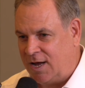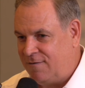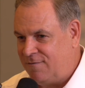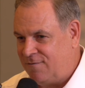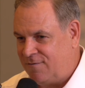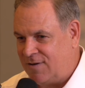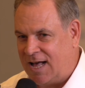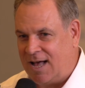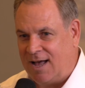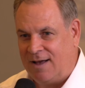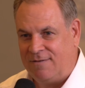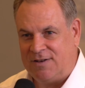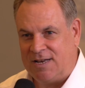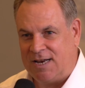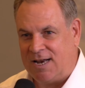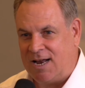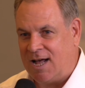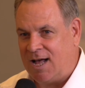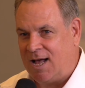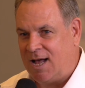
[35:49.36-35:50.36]
5 to
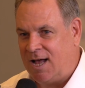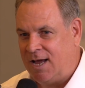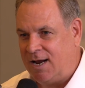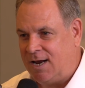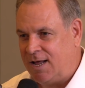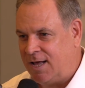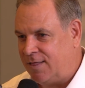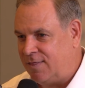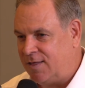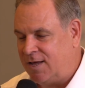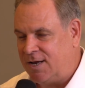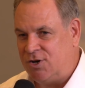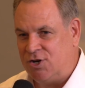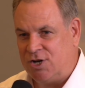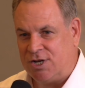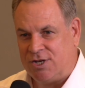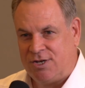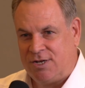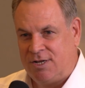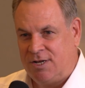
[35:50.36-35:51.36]
9 and then
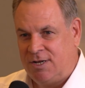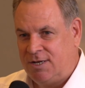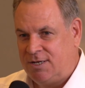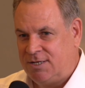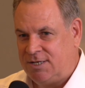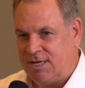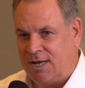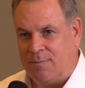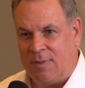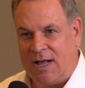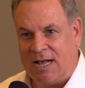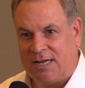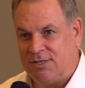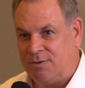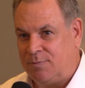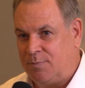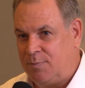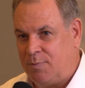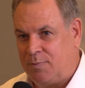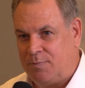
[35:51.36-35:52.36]
just send back
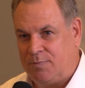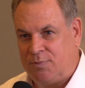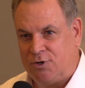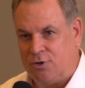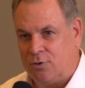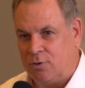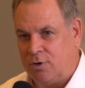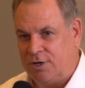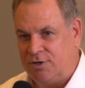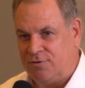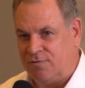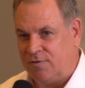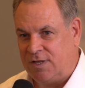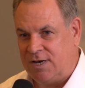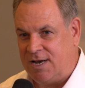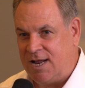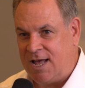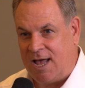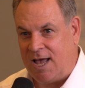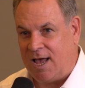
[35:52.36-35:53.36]
some stories for the
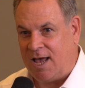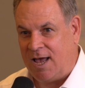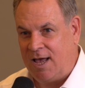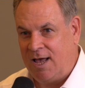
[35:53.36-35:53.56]
day.